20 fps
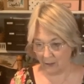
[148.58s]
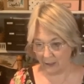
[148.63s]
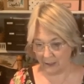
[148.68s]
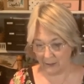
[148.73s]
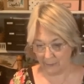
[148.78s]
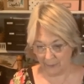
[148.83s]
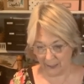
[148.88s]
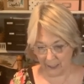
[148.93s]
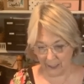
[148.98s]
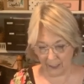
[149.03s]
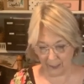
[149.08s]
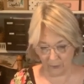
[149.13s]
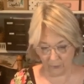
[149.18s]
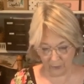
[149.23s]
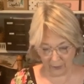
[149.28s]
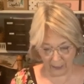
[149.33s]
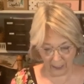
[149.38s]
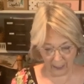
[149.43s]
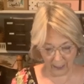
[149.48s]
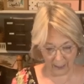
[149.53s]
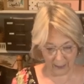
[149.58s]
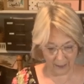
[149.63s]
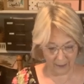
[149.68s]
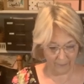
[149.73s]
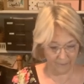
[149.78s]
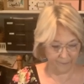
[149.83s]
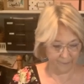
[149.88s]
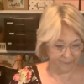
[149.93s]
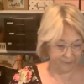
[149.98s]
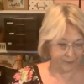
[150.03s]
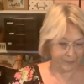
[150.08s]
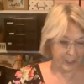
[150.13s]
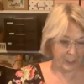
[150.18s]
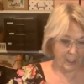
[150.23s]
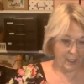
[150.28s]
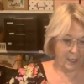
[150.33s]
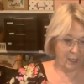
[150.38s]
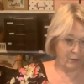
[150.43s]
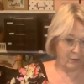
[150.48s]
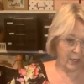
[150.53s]
long as my other one did.
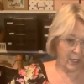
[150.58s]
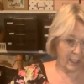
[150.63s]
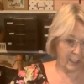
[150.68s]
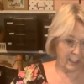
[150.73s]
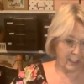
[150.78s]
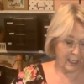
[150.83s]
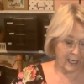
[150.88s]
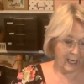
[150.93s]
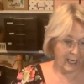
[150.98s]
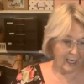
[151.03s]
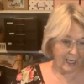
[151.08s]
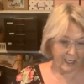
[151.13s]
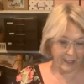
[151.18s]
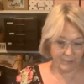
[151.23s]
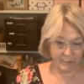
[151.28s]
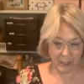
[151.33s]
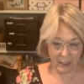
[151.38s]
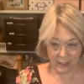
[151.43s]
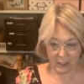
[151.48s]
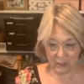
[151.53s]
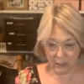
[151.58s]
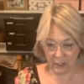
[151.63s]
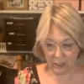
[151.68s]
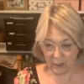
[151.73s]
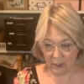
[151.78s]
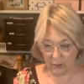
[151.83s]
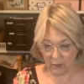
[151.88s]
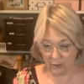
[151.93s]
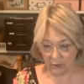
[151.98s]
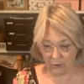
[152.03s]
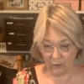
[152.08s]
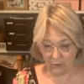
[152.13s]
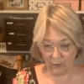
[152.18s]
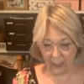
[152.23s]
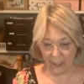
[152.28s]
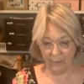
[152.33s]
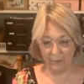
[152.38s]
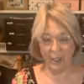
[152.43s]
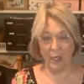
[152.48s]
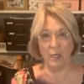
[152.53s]
Okay. I'm
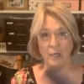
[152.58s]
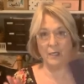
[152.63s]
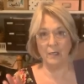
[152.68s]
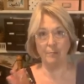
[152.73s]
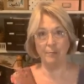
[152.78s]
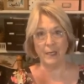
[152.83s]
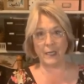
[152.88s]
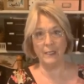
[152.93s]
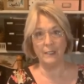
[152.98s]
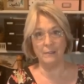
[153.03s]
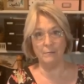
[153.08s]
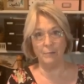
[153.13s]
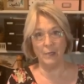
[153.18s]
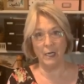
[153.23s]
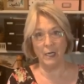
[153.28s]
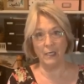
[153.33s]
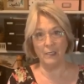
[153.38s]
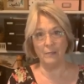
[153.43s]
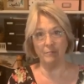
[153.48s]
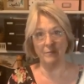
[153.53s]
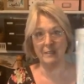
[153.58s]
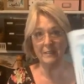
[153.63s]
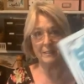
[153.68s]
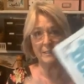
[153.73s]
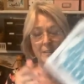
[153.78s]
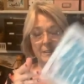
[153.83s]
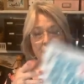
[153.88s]
not going to paint the bottom.